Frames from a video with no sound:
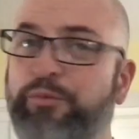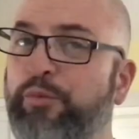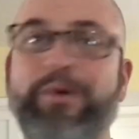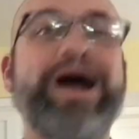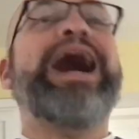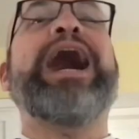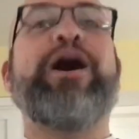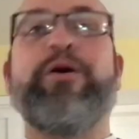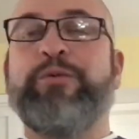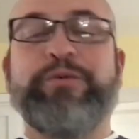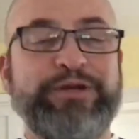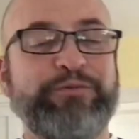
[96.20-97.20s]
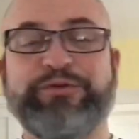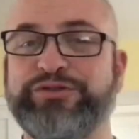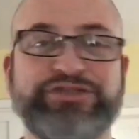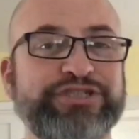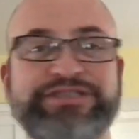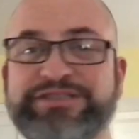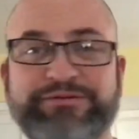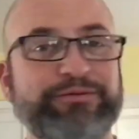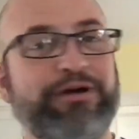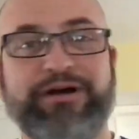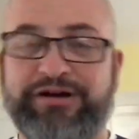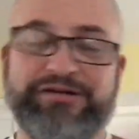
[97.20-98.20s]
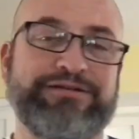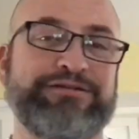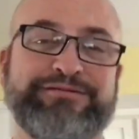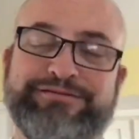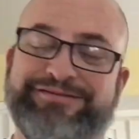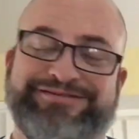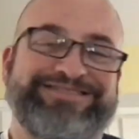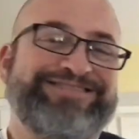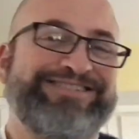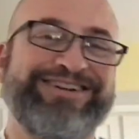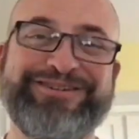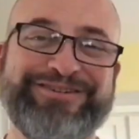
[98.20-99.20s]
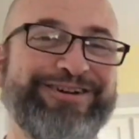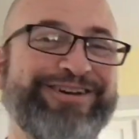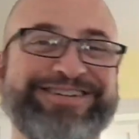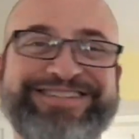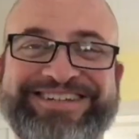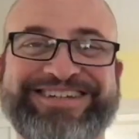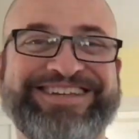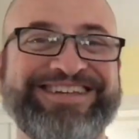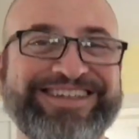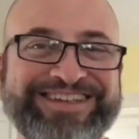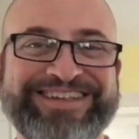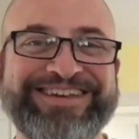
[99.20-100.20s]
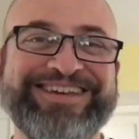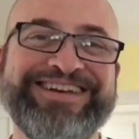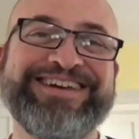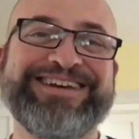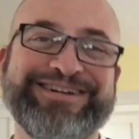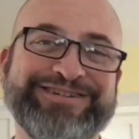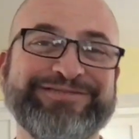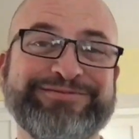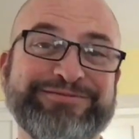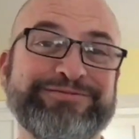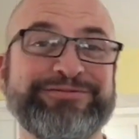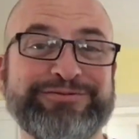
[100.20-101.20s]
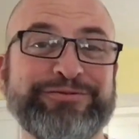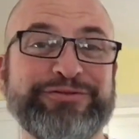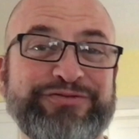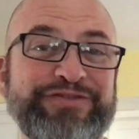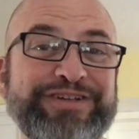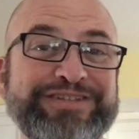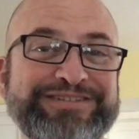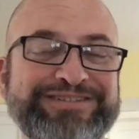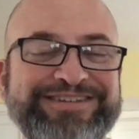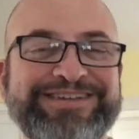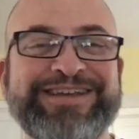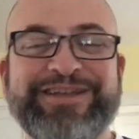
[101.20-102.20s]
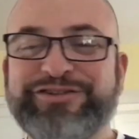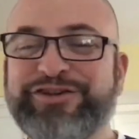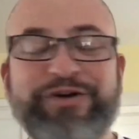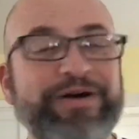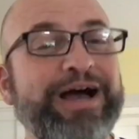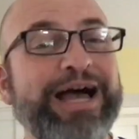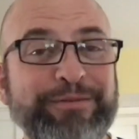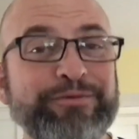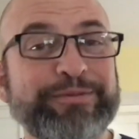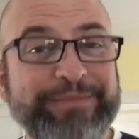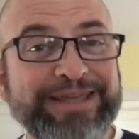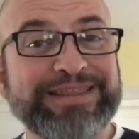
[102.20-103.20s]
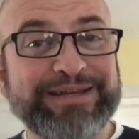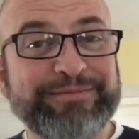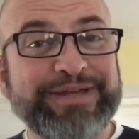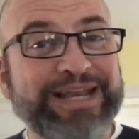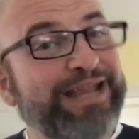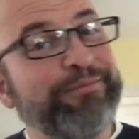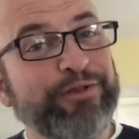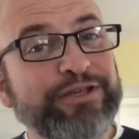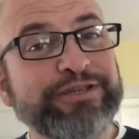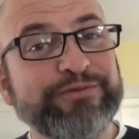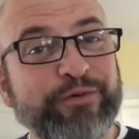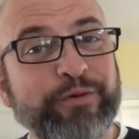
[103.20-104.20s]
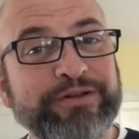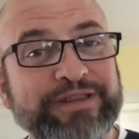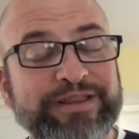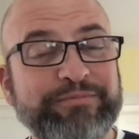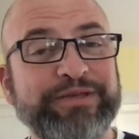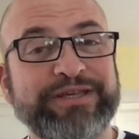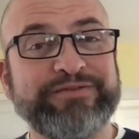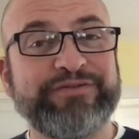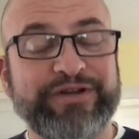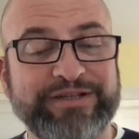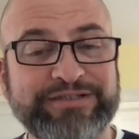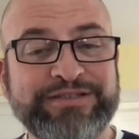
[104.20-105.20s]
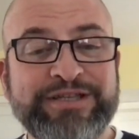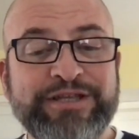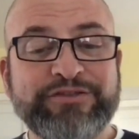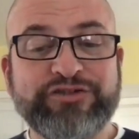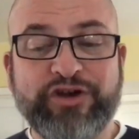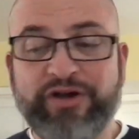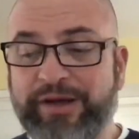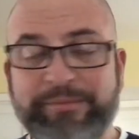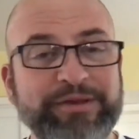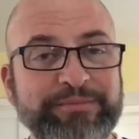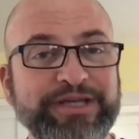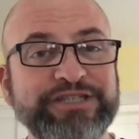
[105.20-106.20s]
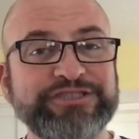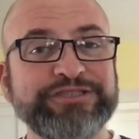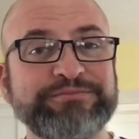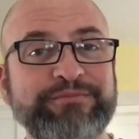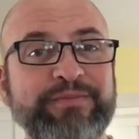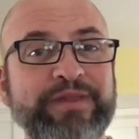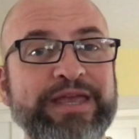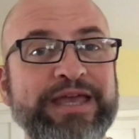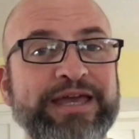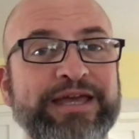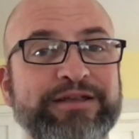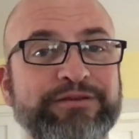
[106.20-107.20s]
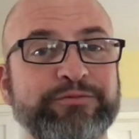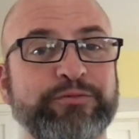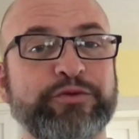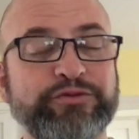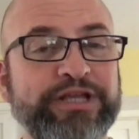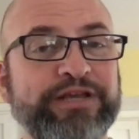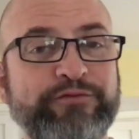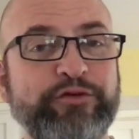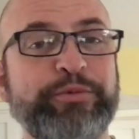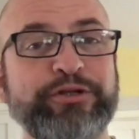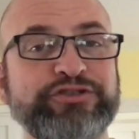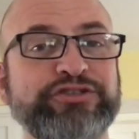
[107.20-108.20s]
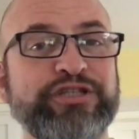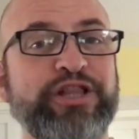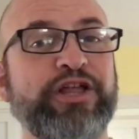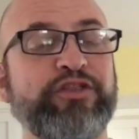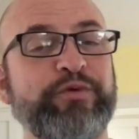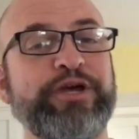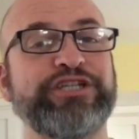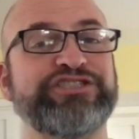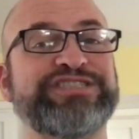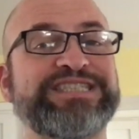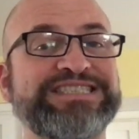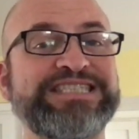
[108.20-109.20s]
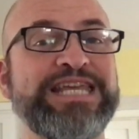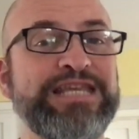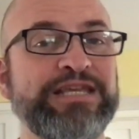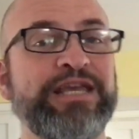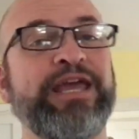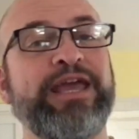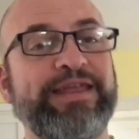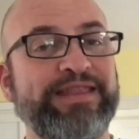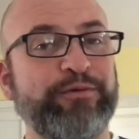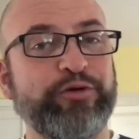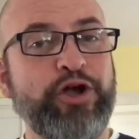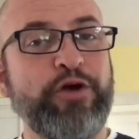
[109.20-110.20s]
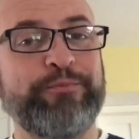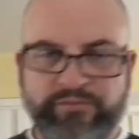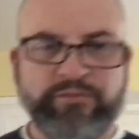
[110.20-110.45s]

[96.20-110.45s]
wow, it was just, oh, yeah, it was fun. So I'm going to make them, and I'm looking forward to them being fun. So I'm going to mix, and we'll take a few pictures along the way just to see, and then we'll go.